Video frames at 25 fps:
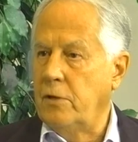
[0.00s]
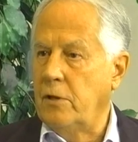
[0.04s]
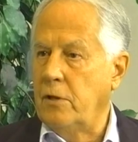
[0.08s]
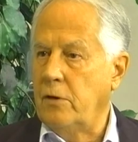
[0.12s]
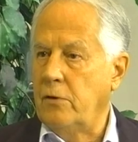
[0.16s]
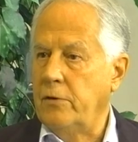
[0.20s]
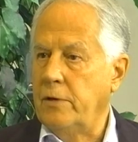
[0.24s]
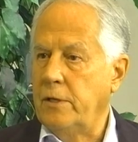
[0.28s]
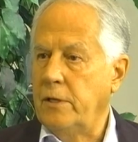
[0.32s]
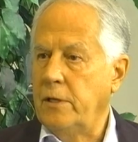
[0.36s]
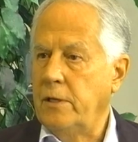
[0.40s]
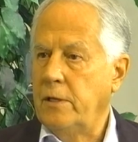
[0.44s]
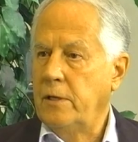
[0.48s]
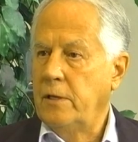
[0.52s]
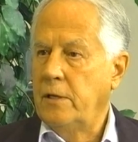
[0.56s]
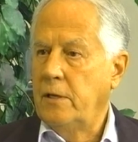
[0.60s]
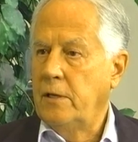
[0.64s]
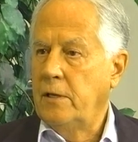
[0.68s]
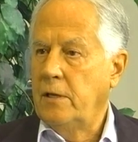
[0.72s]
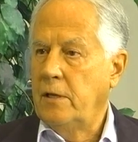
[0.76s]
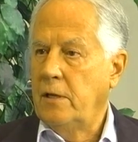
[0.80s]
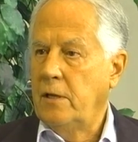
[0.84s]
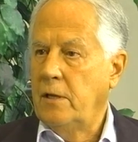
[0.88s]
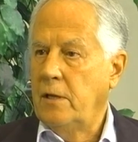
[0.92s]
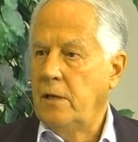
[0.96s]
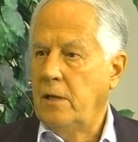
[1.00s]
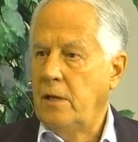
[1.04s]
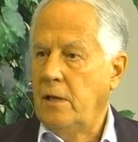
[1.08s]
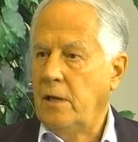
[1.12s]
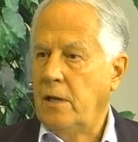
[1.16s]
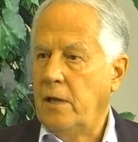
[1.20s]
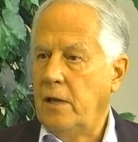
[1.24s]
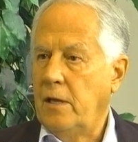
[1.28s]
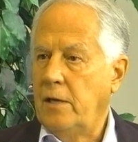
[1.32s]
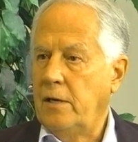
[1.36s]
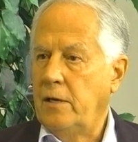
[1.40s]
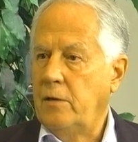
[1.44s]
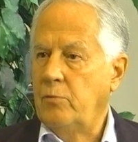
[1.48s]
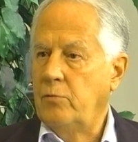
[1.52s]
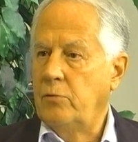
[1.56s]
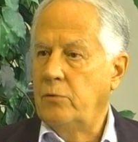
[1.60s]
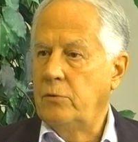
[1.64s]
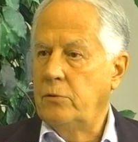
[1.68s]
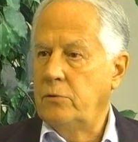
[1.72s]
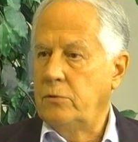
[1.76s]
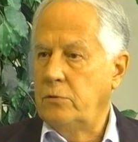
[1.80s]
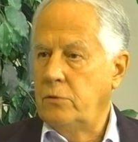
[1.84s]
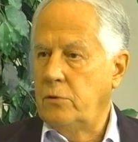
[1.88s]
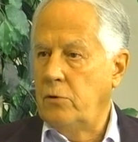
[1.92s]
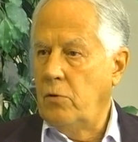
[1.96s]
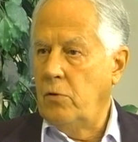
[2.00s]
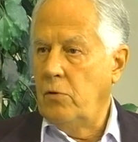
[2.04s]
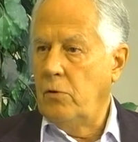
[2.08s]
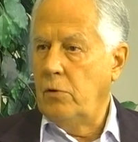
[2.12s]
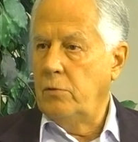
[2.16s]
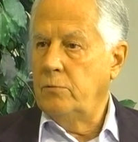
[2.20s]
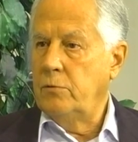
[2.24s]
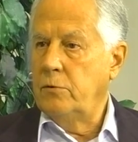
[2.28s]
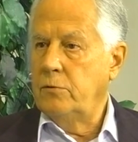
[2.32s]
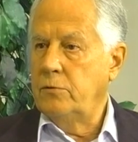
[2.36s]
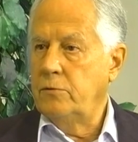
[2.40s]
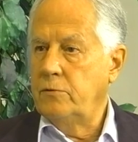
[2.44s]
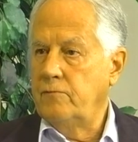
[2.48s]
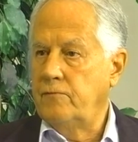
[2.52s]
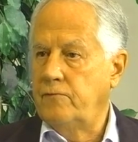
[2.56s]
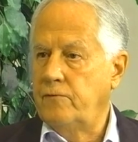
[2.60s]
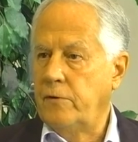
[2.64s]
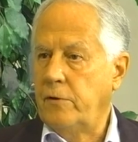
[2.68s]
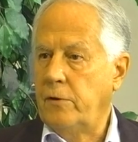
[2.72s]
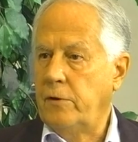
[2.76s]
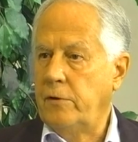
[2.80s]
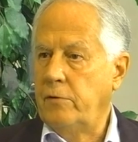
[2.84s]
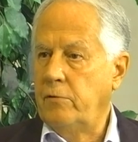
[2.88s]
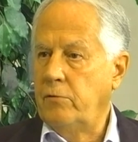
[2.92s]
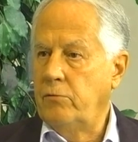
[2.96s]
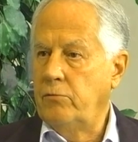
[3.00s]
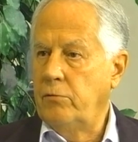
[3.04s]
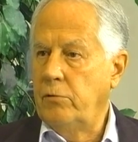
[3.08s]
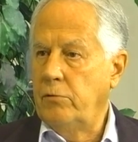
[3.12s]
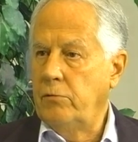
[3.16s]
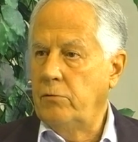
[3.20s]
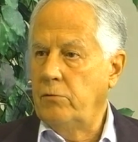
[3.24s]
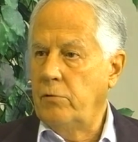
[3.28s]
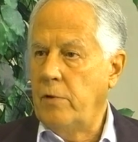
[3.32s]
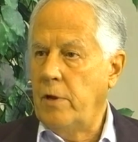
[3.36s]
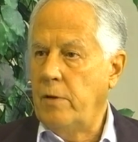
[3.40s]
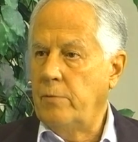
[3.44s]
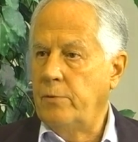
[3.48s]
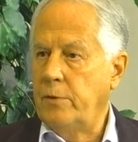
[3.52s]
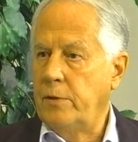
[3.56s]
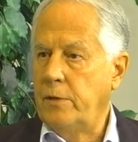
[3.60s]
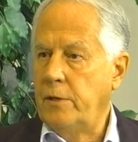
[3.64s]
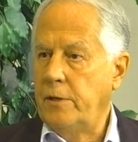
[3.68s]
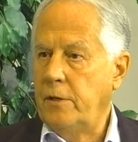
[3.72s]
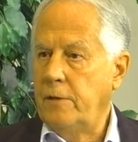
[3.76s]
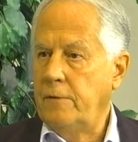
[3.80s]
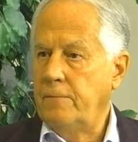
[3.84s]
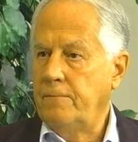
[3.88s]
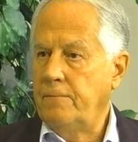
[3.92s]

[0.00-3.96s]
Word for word: coloring? Yeah. And it will go up fairly rapidly.